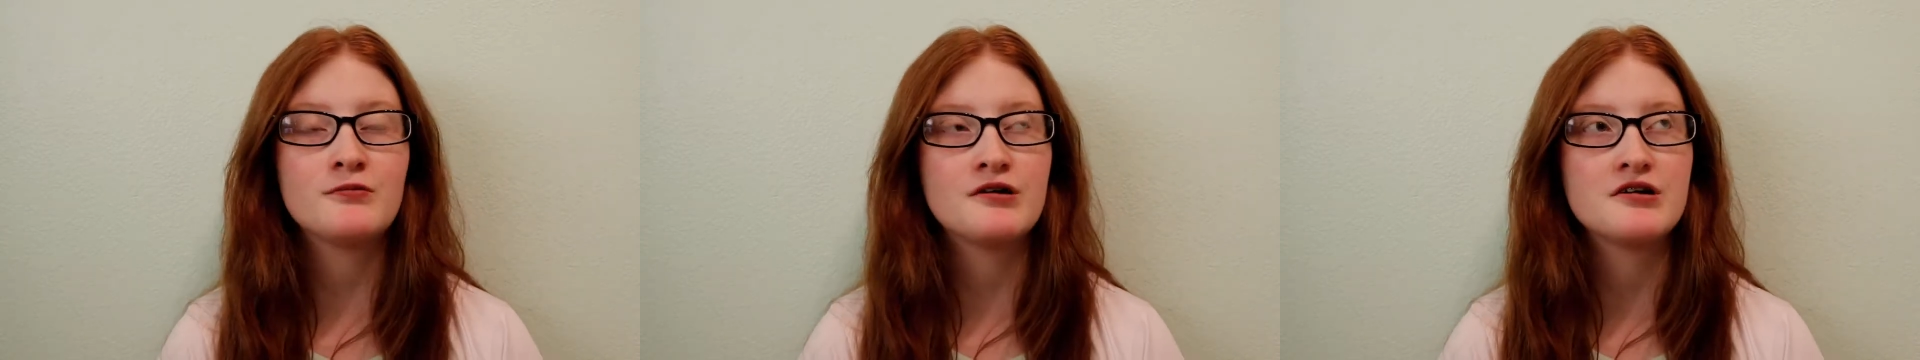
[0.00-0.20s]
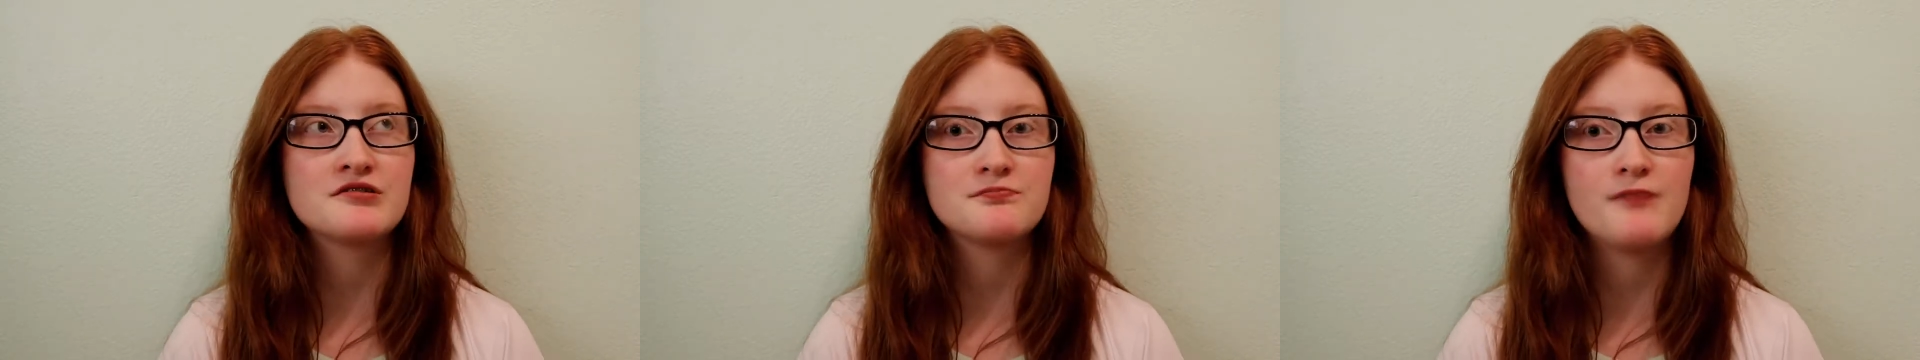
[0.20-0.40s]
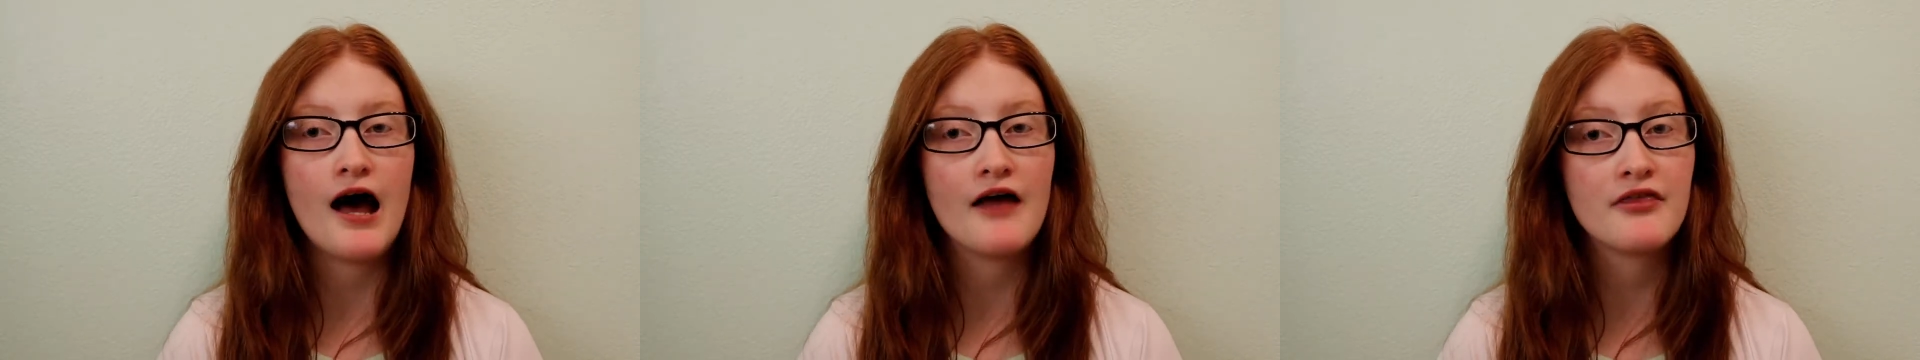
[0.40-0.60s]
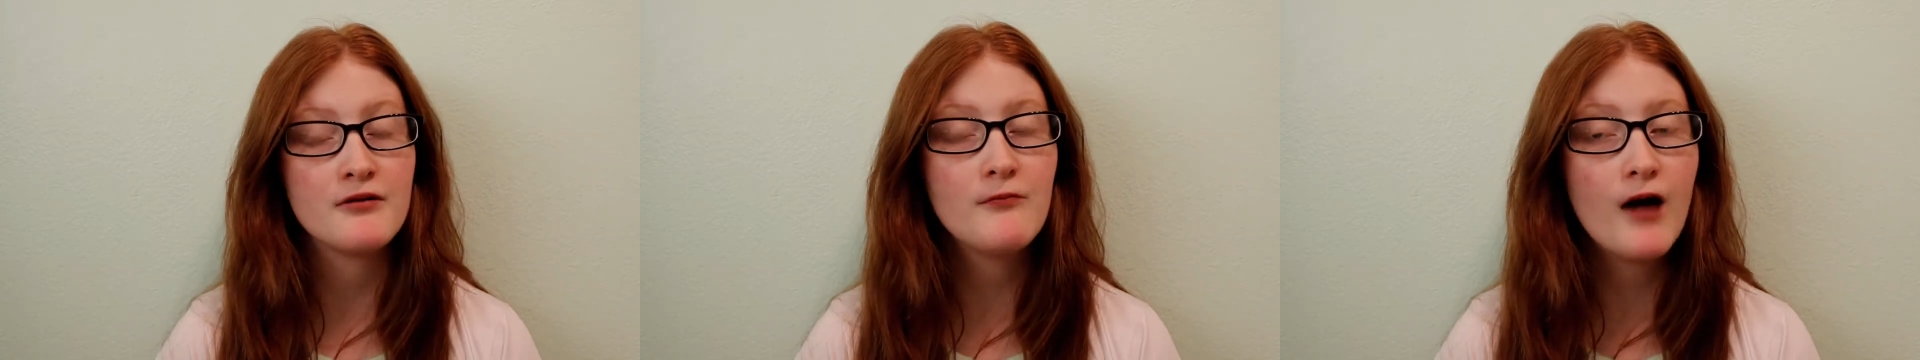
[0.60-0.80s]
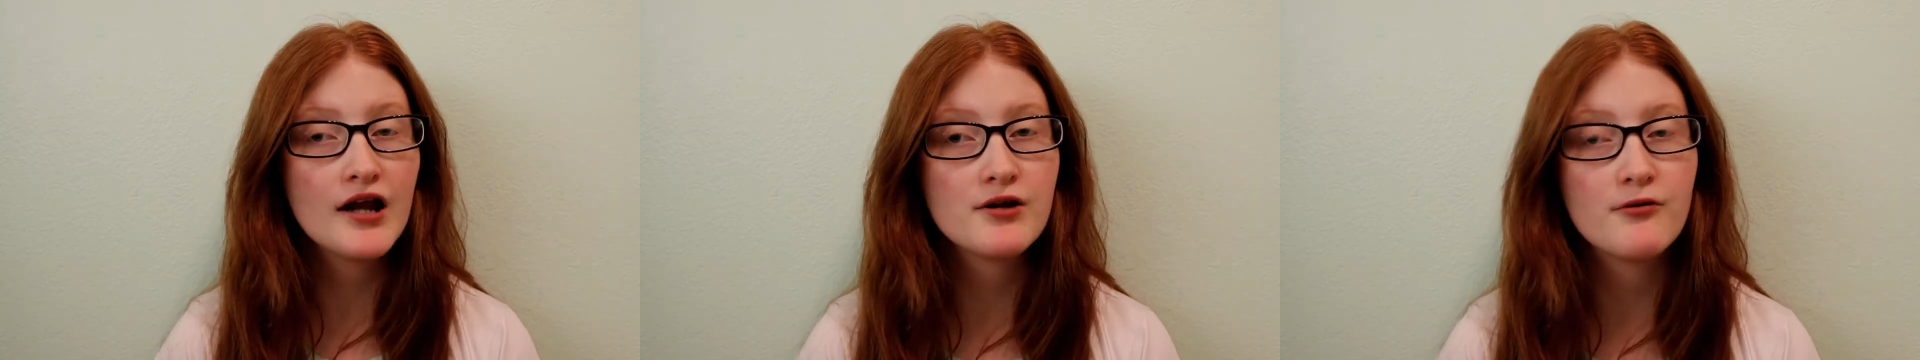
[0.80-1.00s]
was Bath
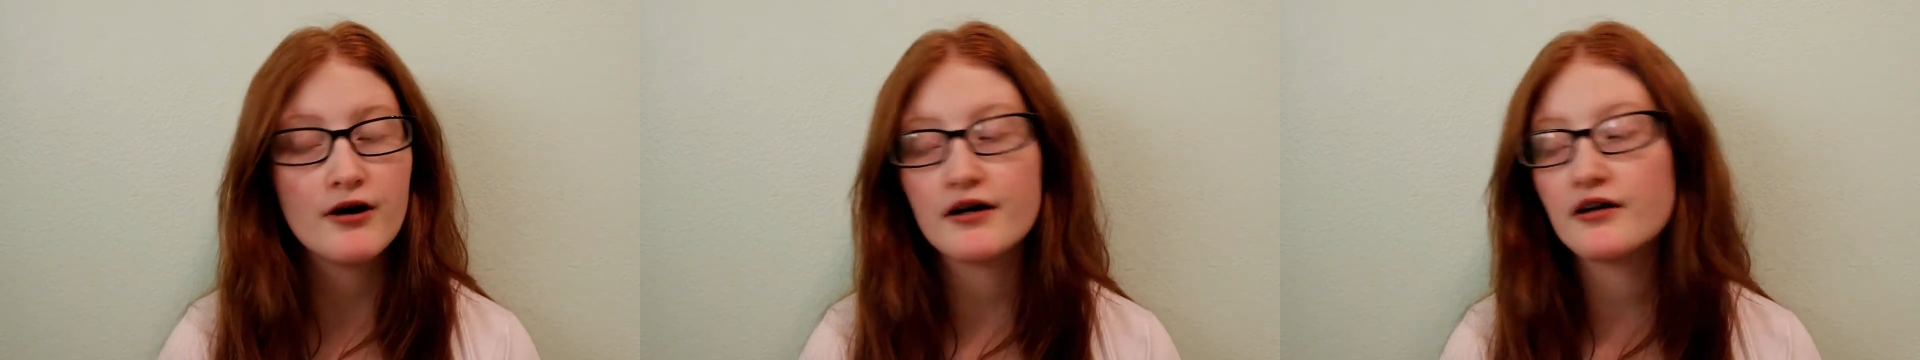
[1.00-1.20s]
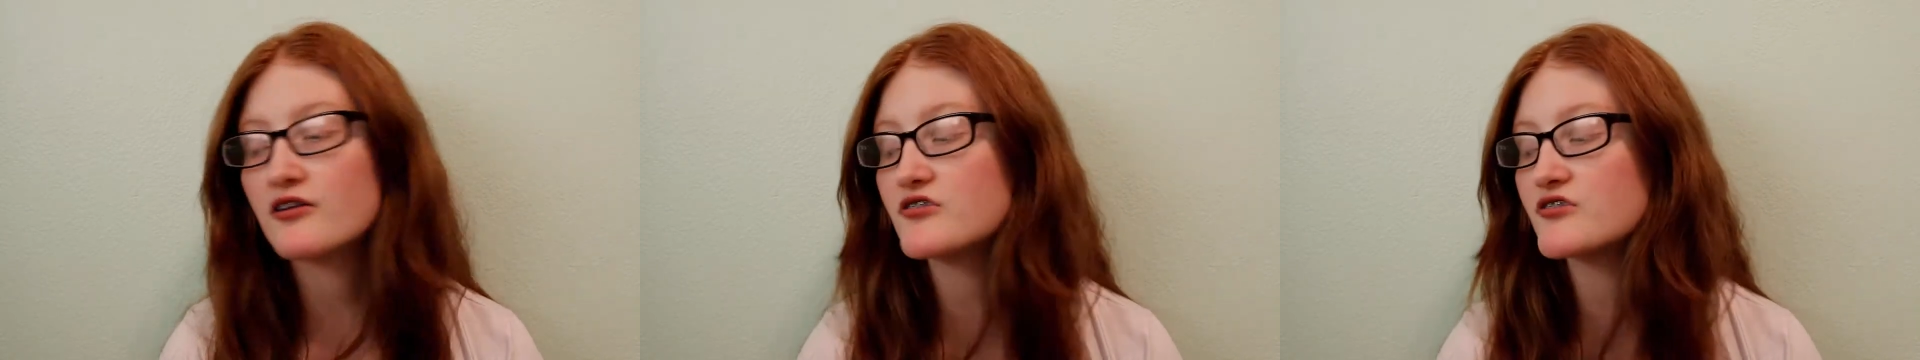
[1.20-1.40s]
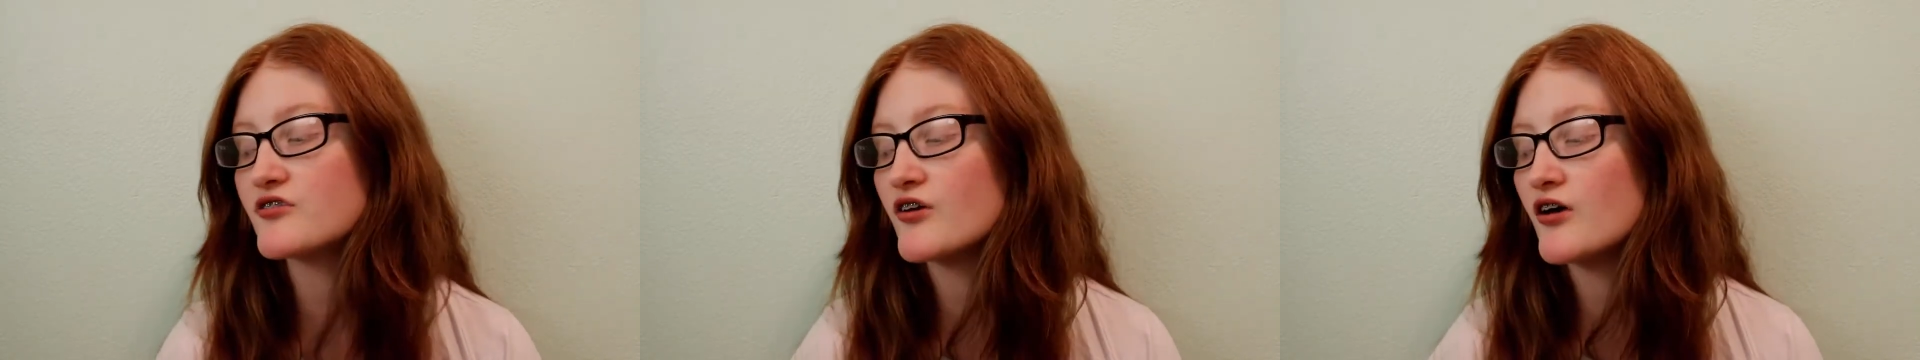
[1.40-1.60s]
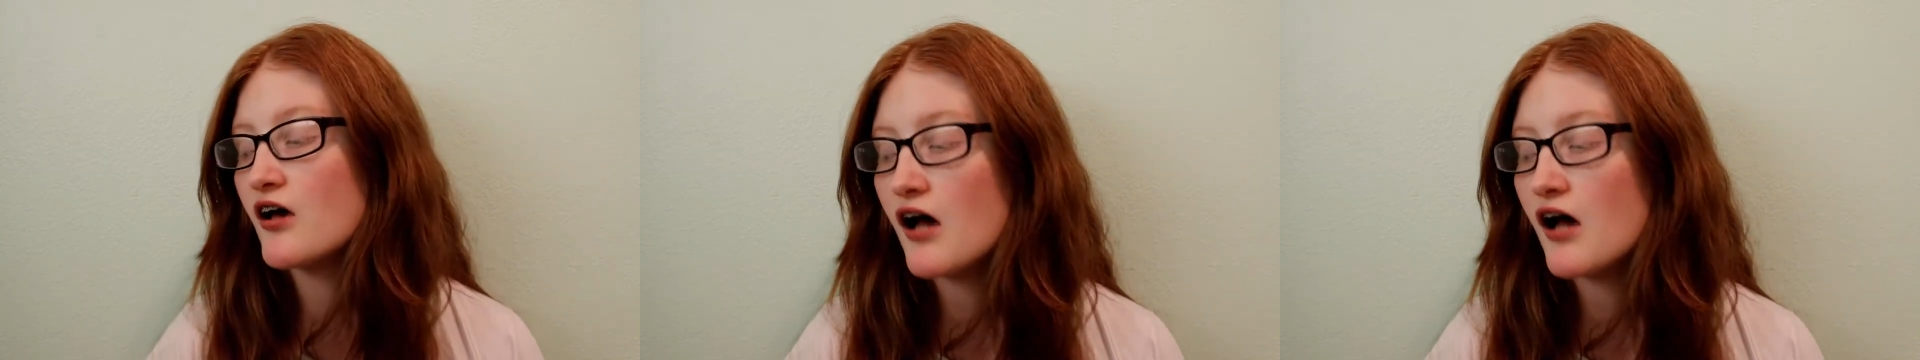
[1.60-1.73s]
& Body Works.